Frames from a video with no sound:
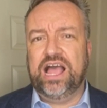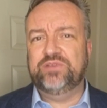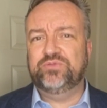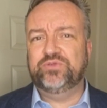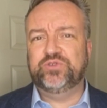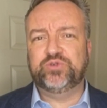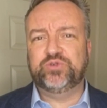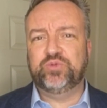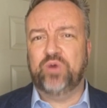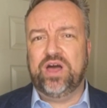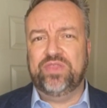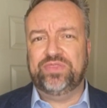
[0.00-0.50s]

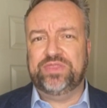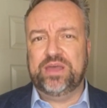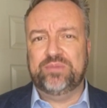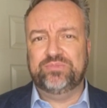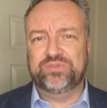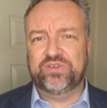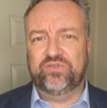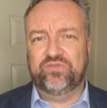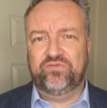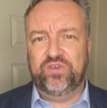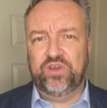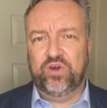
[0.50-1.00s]
just want them
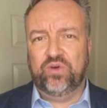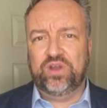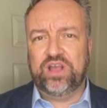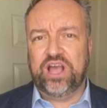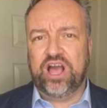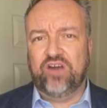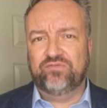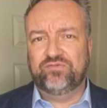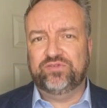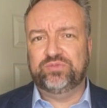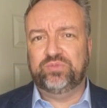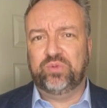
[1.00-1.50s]
to feel
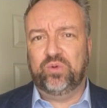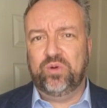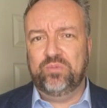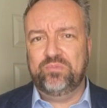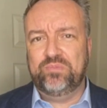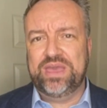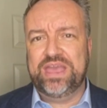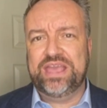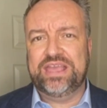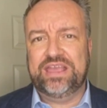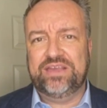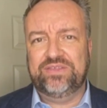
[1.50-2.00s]
comfortable in
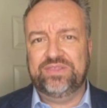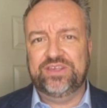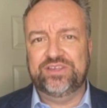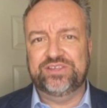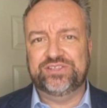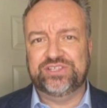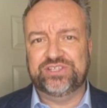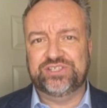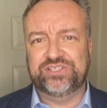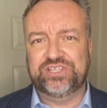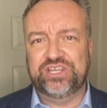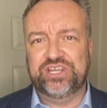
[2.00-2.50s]
making these
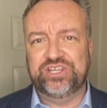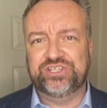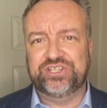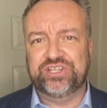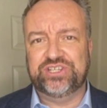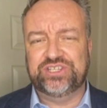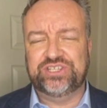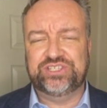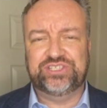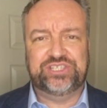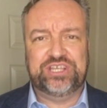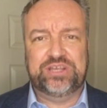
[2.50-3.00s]

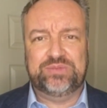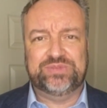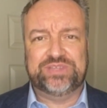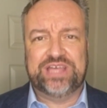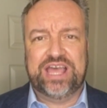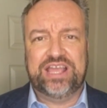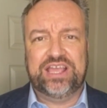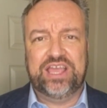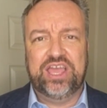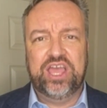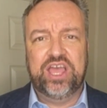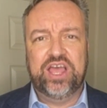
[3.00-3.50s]
decisions. It seems
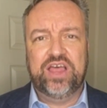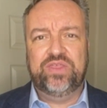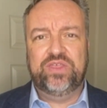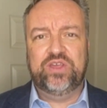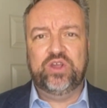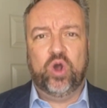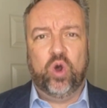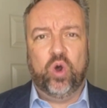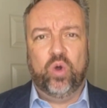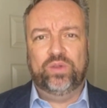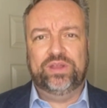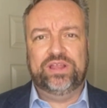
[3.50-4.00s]
like the
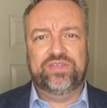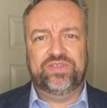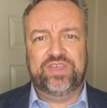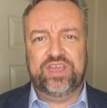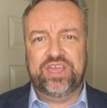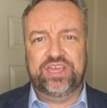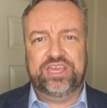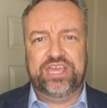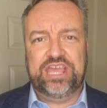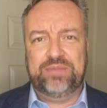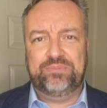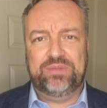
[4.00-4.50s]
only
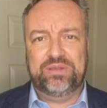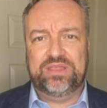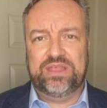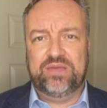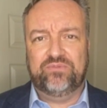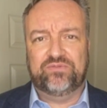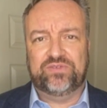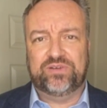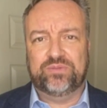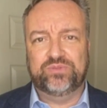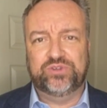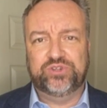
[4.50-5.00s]
thing keeping them
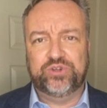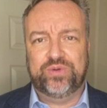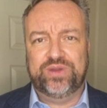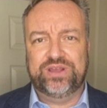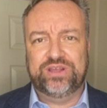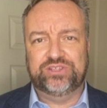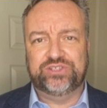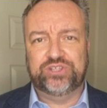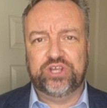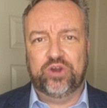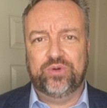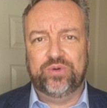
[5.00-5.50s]
from doing
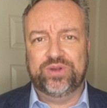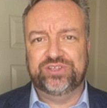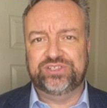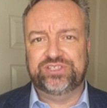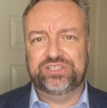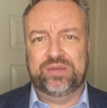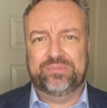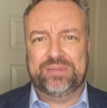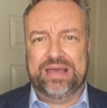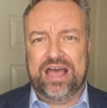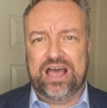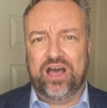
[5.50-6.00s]
so is
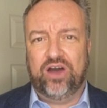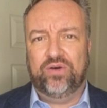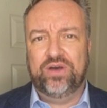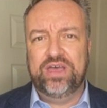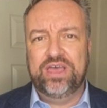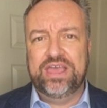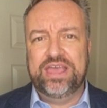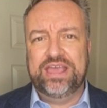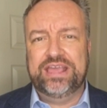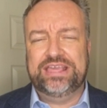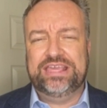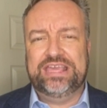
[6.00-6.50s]
somehow
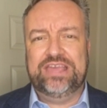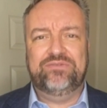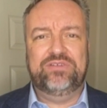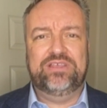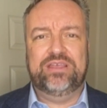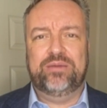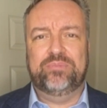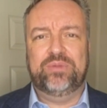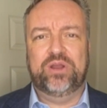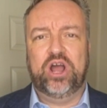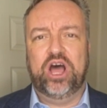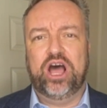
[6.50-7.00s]
giving
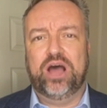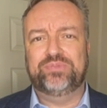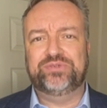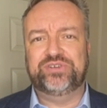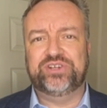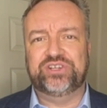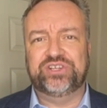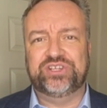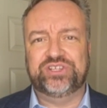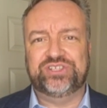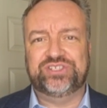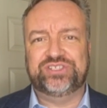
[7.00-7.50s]
them an
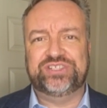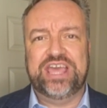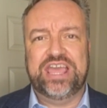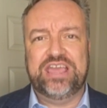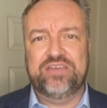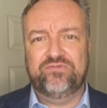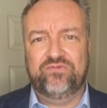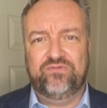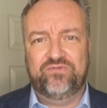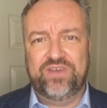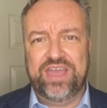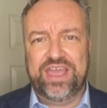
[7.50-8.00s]
option to
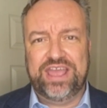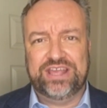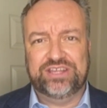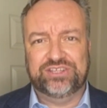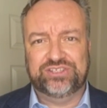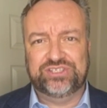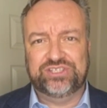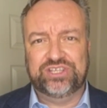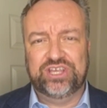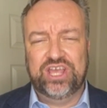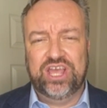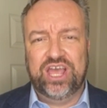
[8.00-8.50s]
save
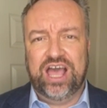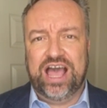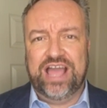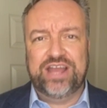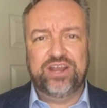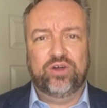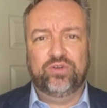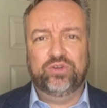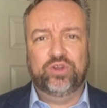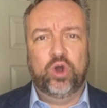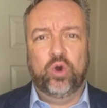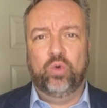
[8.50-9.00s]
face. I
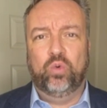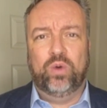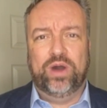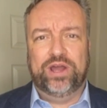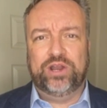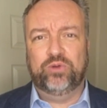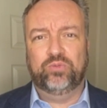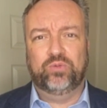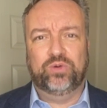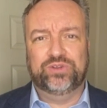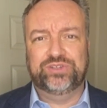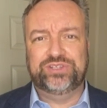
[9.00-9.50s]
don't know what
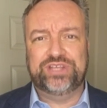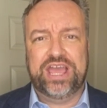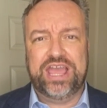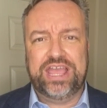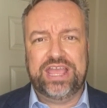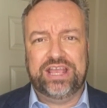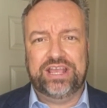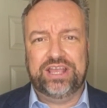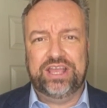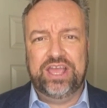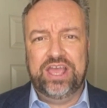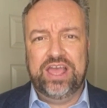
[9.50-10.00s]
it will
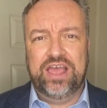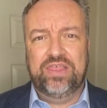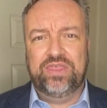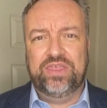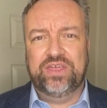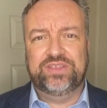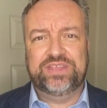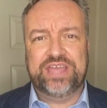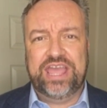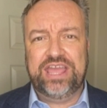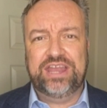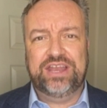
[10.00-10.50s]
take. The
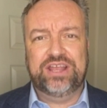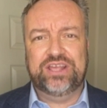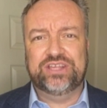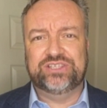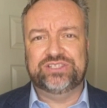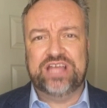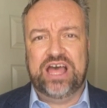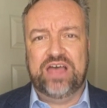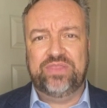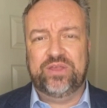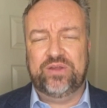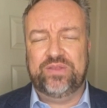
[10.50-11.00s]
data is
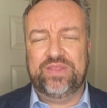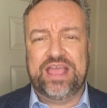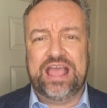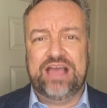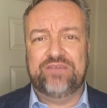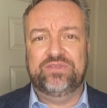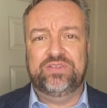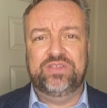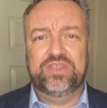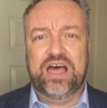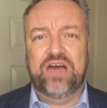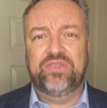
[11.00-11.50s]
not there. They
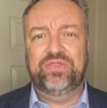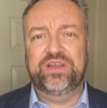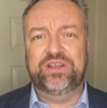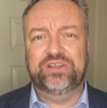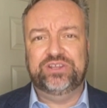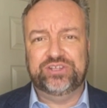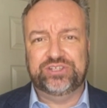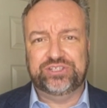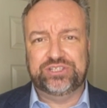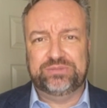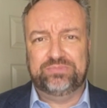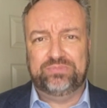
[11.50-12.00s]
have nothing
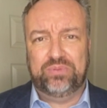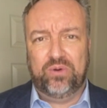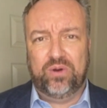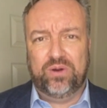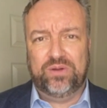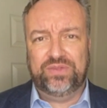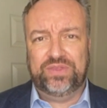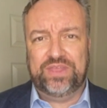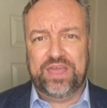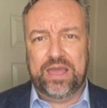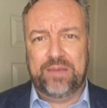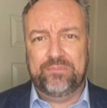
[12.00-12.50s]
to
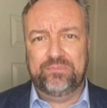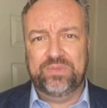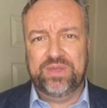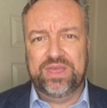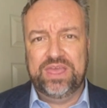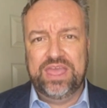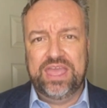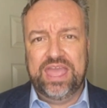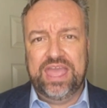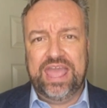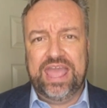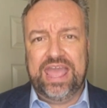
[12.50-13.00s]
support them.
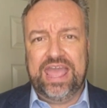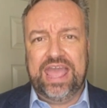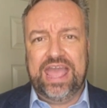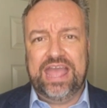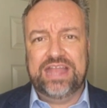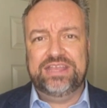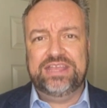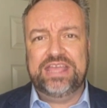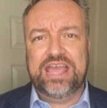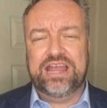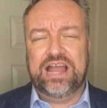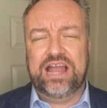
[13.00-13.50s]

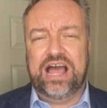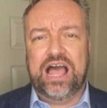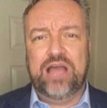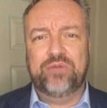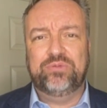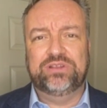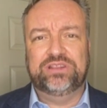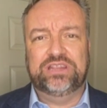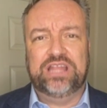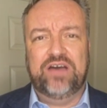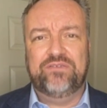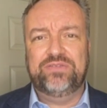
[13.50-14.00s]
And yet I
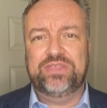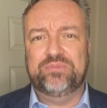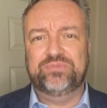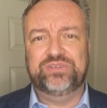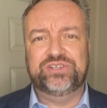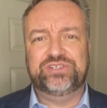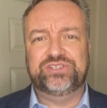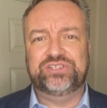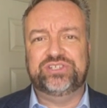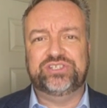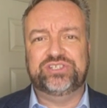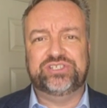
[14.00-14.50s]
would love them
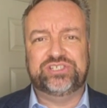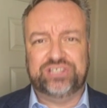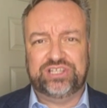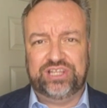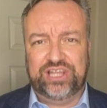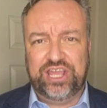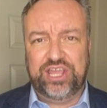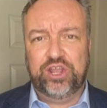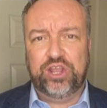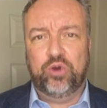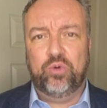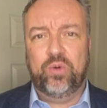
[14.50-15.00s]
just to
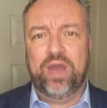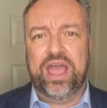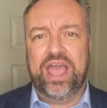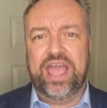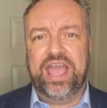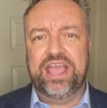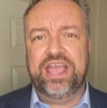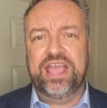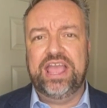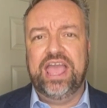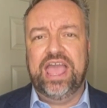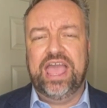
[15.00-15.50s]
slink
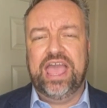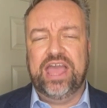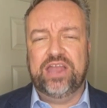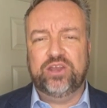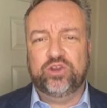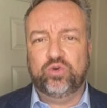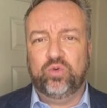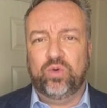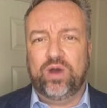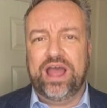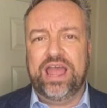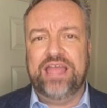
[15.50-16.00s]
away and
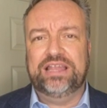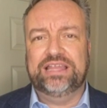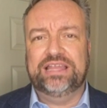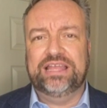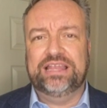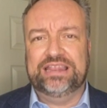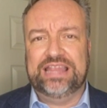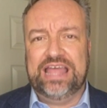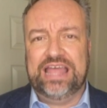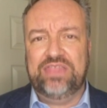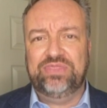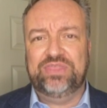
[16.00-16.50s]
quietly
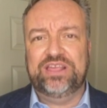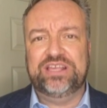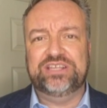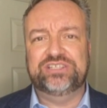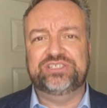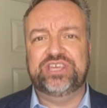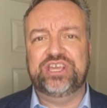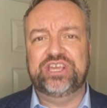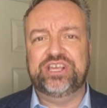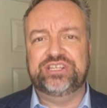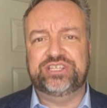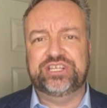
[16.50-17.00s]
let these
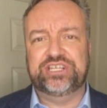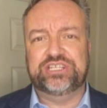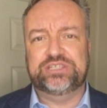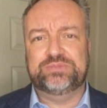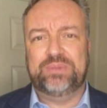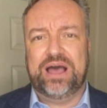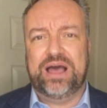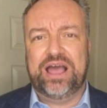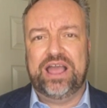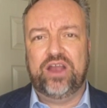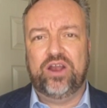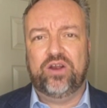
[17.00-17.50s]
things
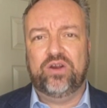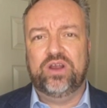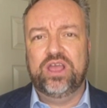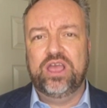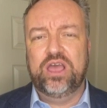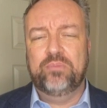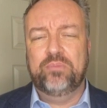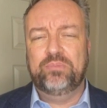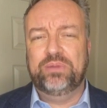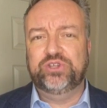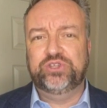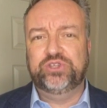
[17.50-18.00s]
expire,
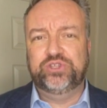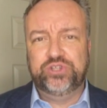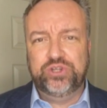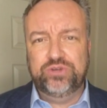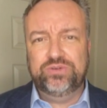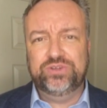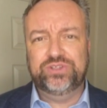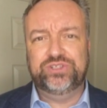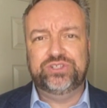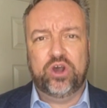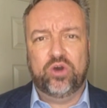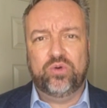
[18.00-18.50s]
but do
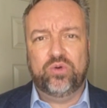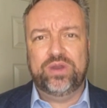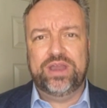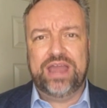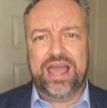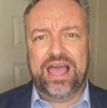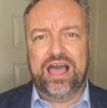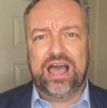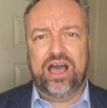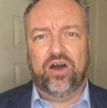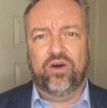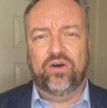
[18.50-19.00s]
so
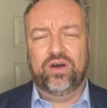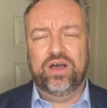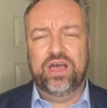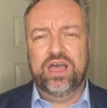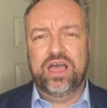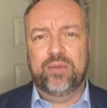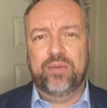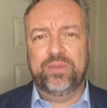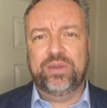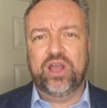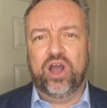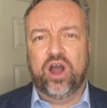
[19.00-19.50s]
now.
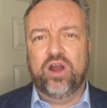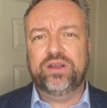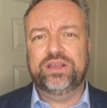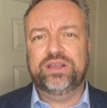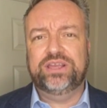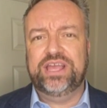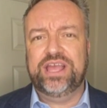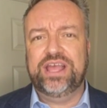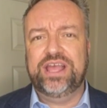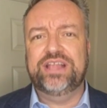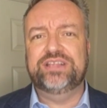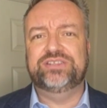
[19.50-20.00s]
I mean, our
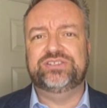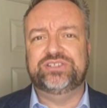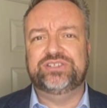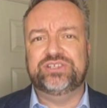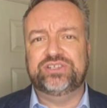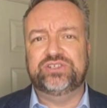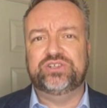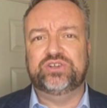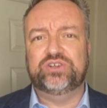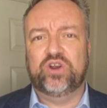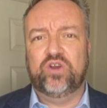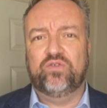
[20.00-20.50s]
kids
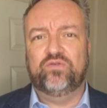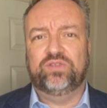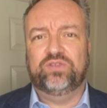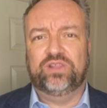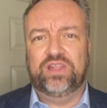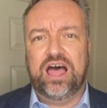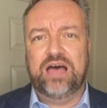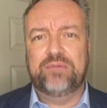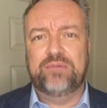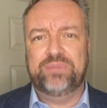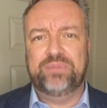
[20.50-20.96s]
deserve a lot